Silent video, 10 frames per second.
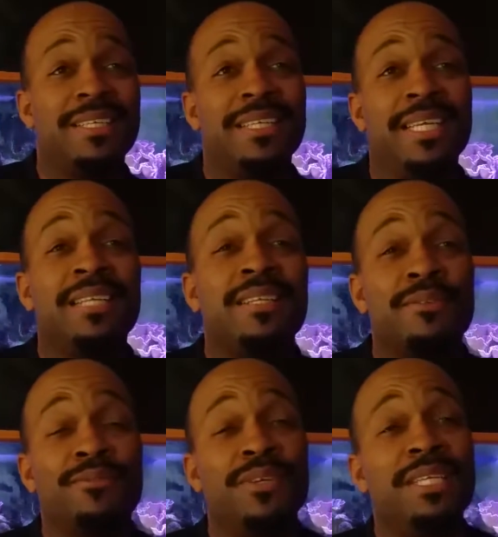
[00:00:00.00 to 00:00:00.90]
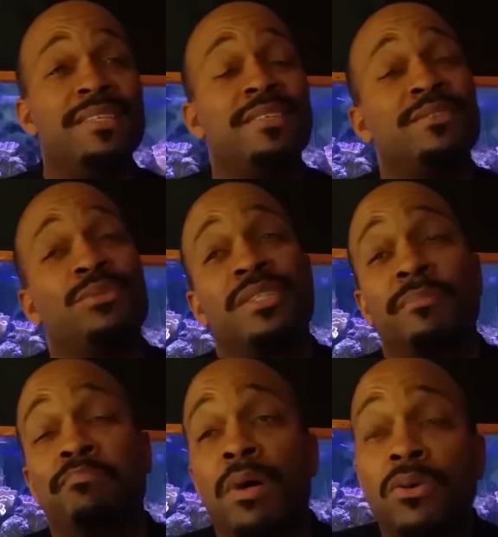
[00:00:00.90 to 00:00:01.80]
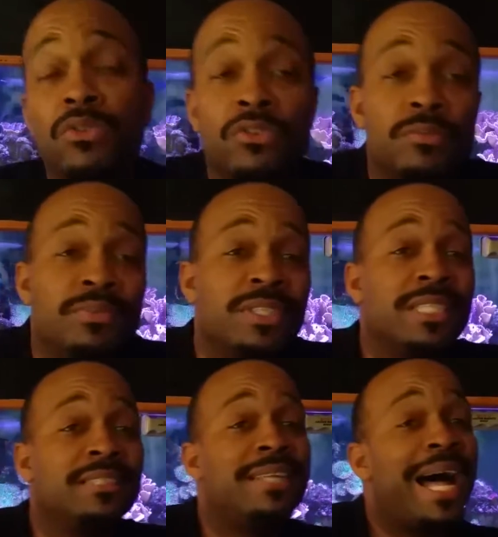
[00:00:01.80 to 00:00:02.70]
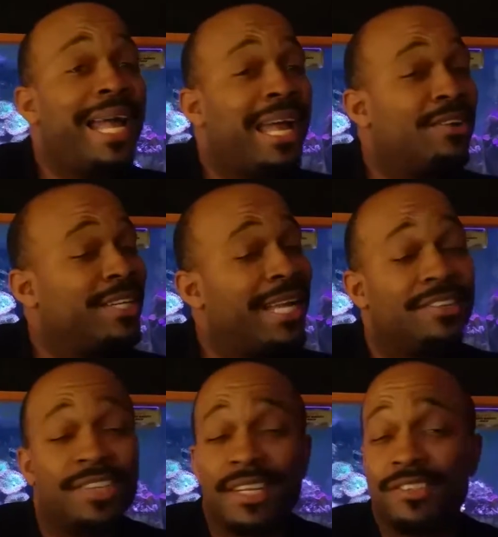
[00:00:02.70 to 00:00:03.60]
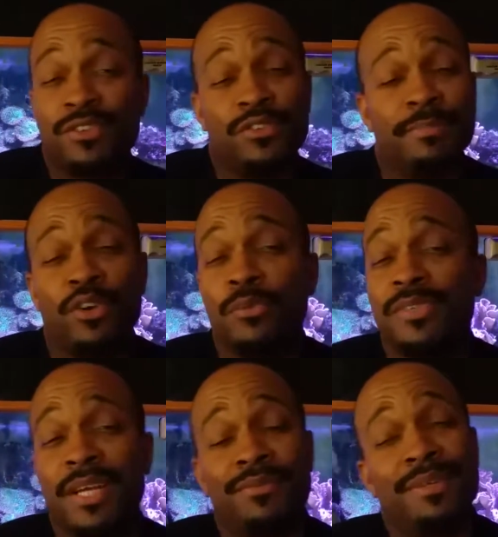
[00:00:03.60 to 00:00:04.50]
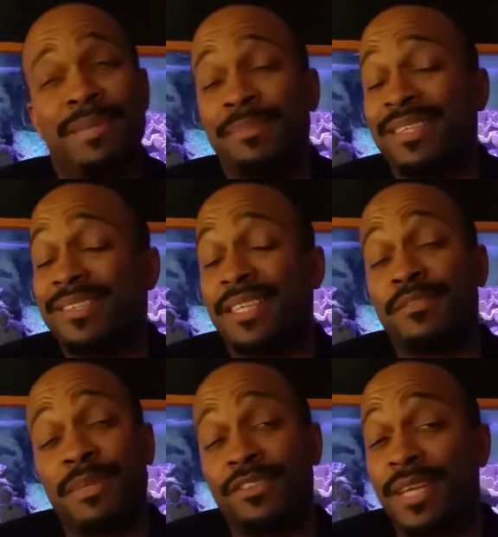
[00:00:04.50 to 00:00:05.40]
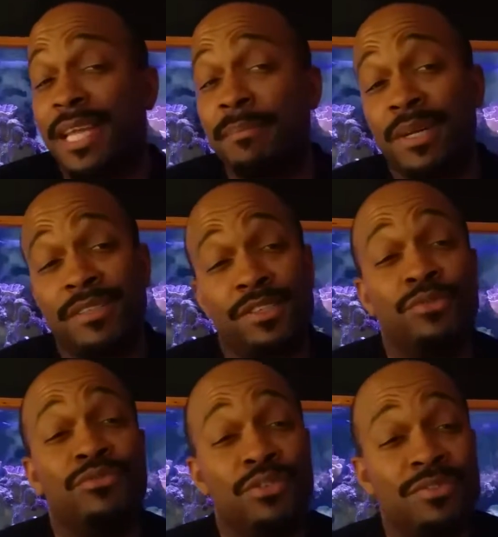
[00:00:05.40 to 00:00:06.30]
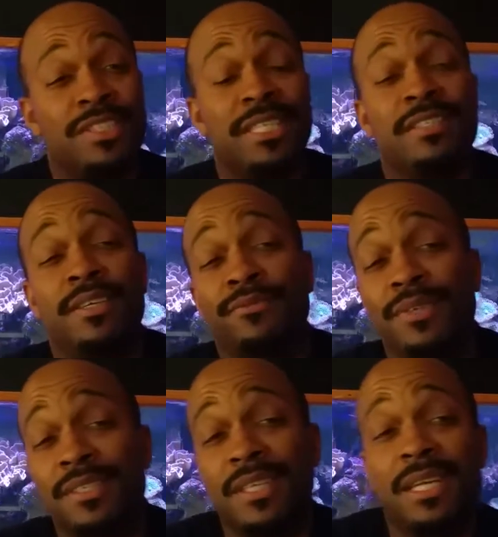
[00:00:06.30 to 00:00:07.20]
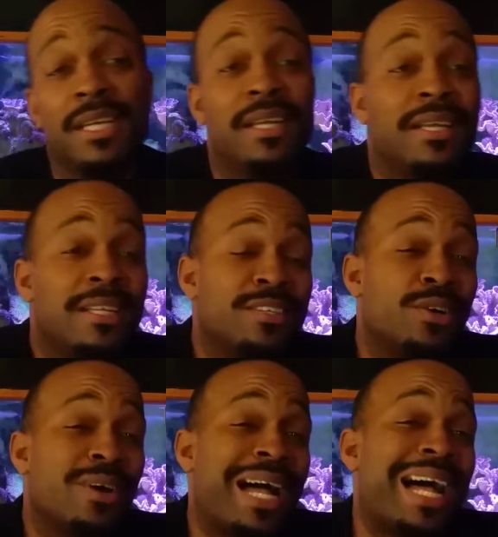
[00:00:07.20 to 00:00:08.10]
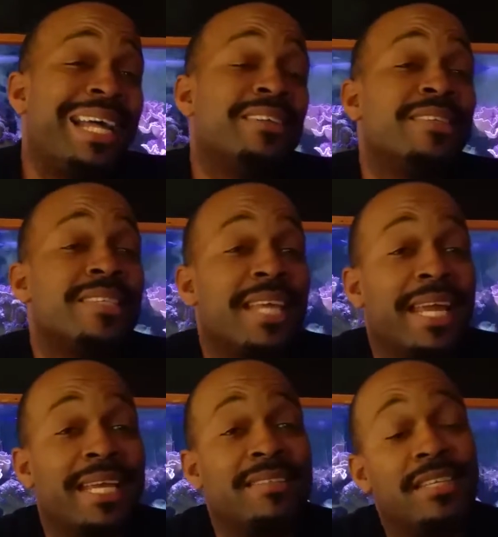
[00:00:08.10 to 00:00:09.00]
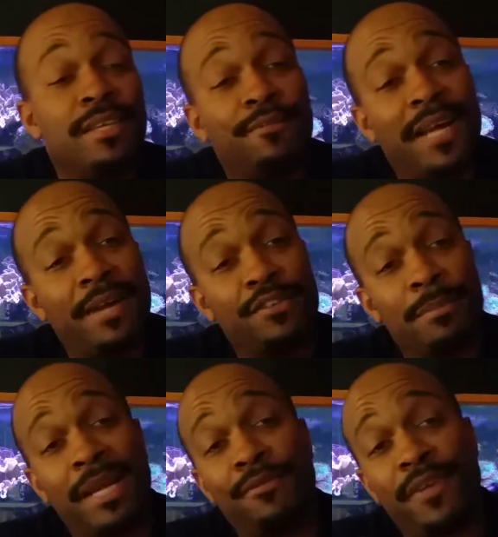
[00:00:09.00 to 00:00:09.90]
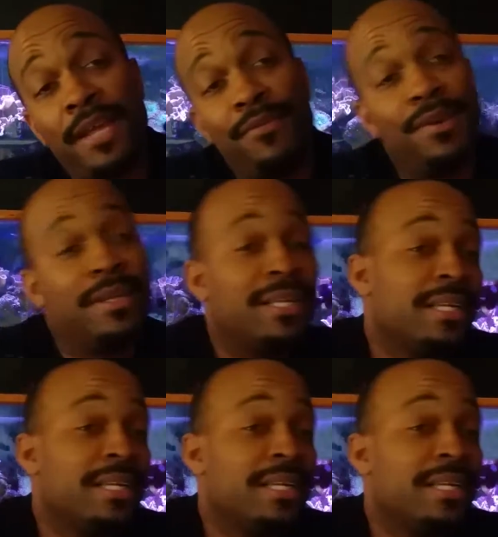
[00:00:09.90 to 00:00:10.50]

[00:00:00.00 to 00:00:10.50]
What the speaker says: inconvenience with the bulbs and the die out, you got to change those bulbs every maybe 6 months or 8 months. You do see a difference. So I'll say T5s are my favorite,